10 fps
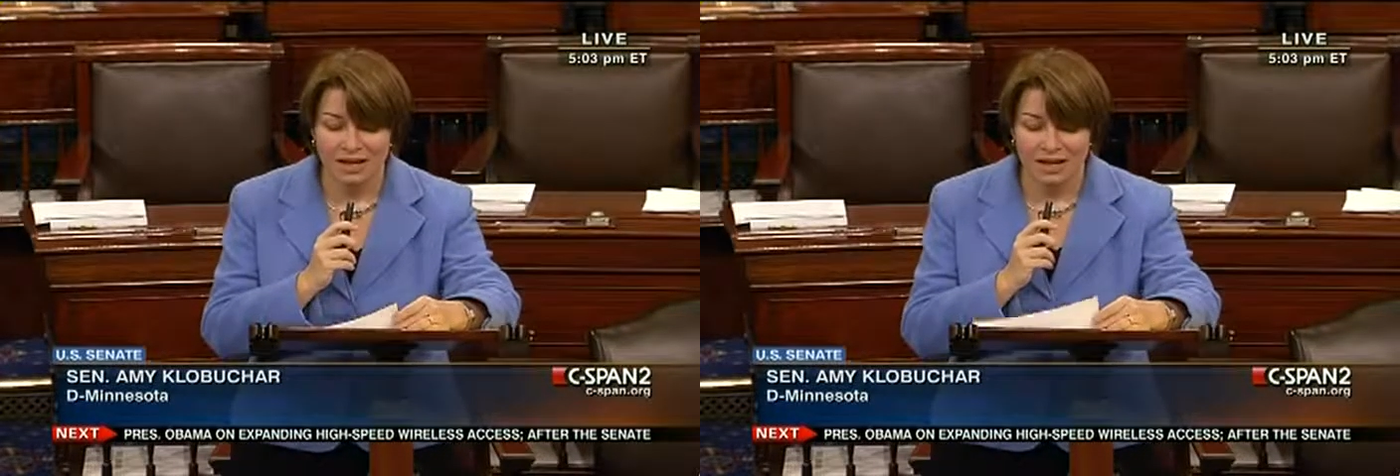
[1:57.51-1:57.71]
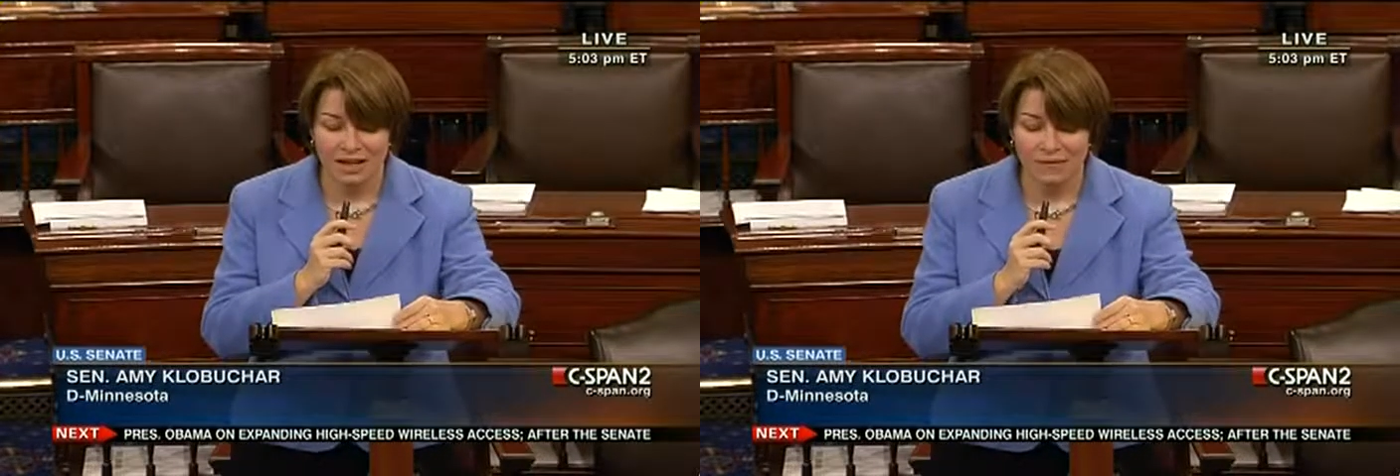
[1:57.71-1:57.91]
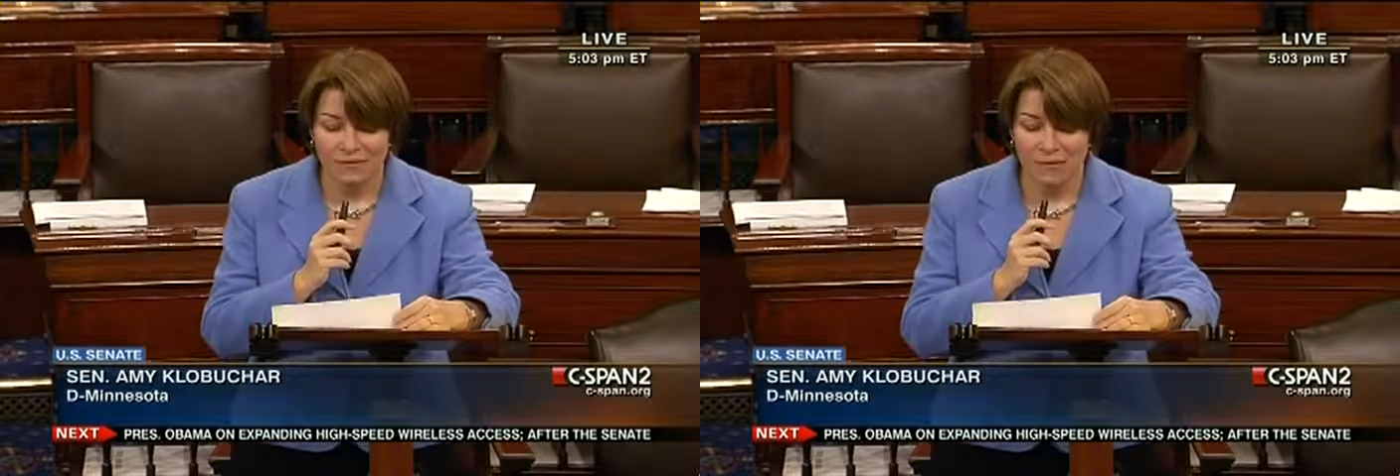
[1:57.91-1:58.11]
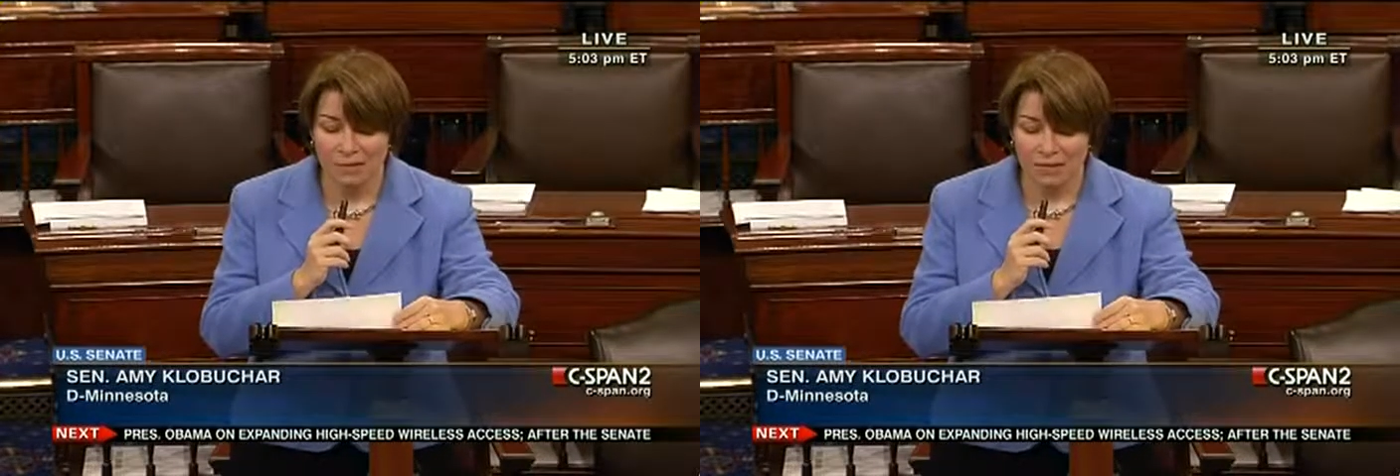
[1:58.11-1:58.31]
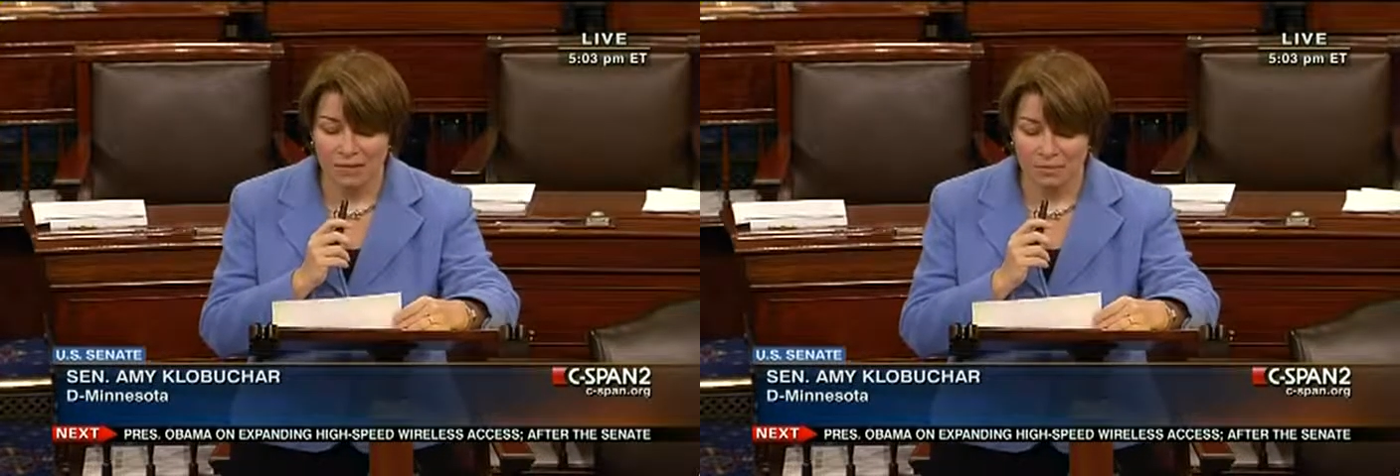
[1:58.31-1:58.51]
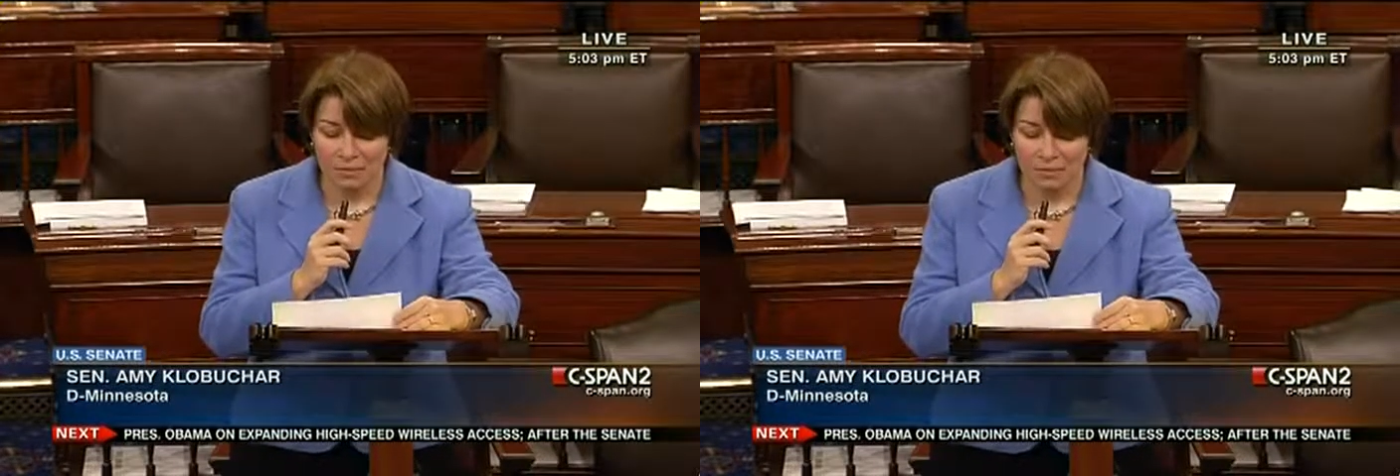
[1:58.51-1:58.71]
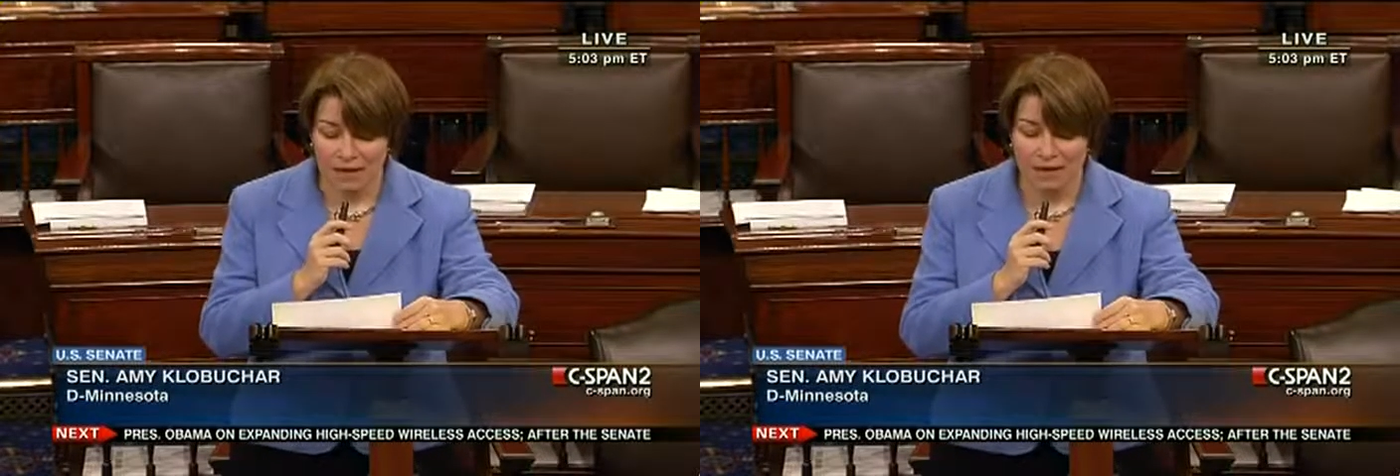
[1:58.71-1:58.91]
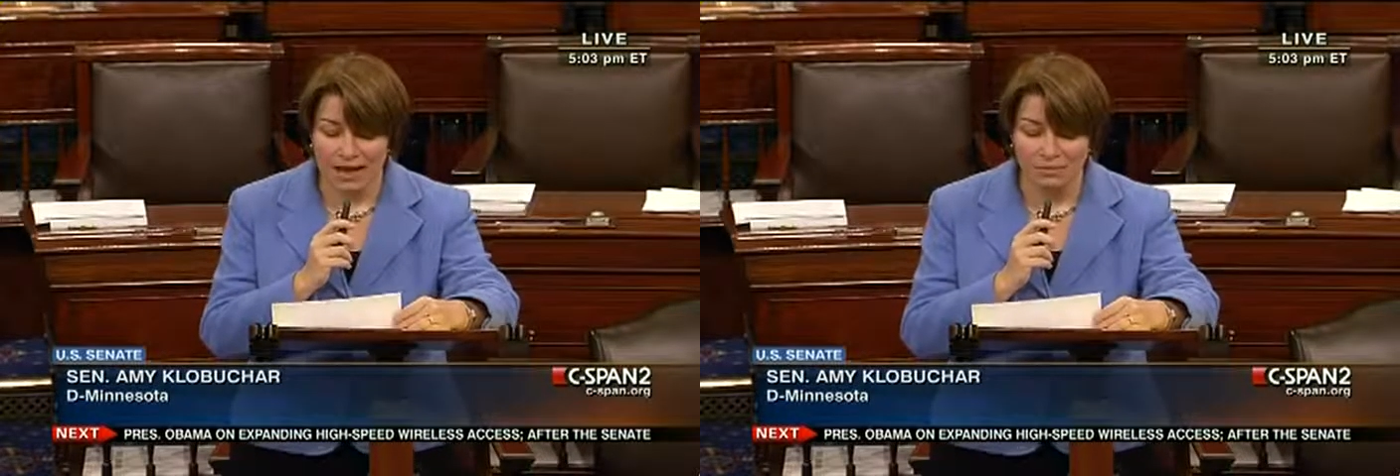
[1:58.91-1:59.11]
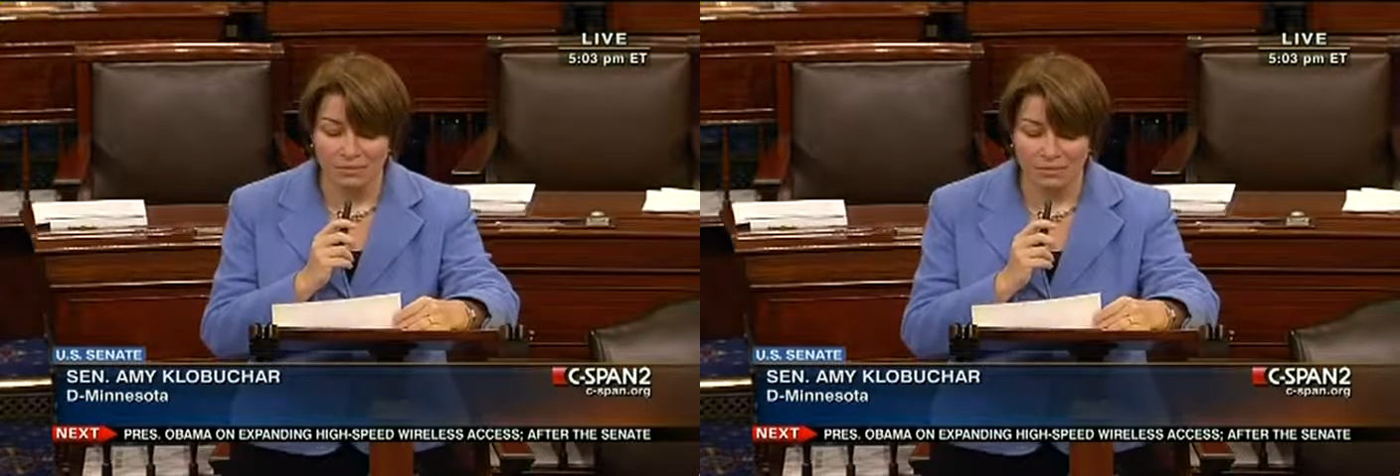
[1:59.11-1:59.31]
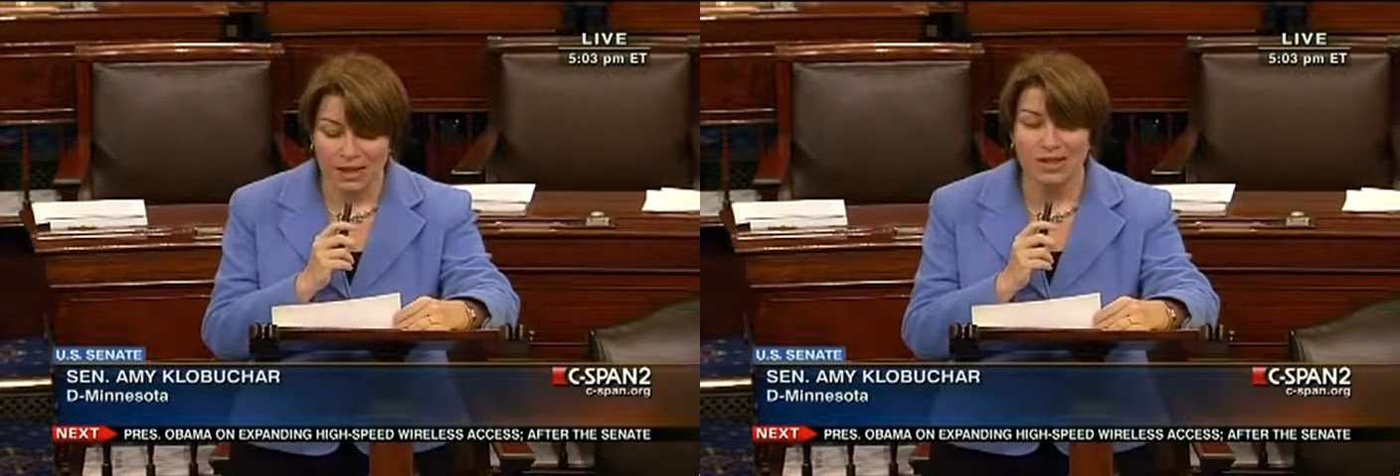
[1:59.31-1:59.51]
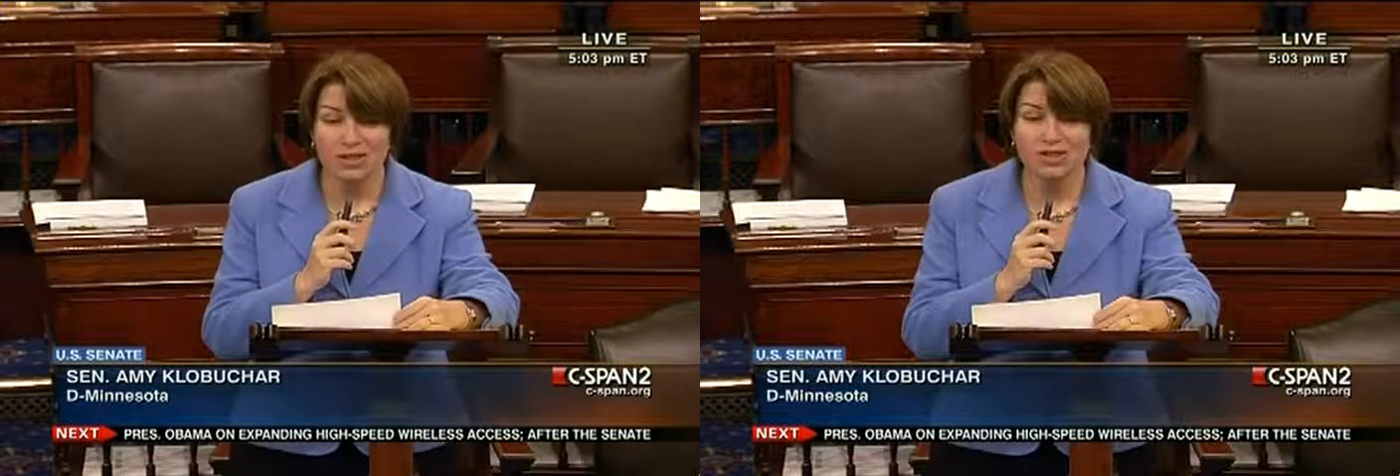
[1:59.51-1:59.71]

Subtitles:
That following the prayer and pledge,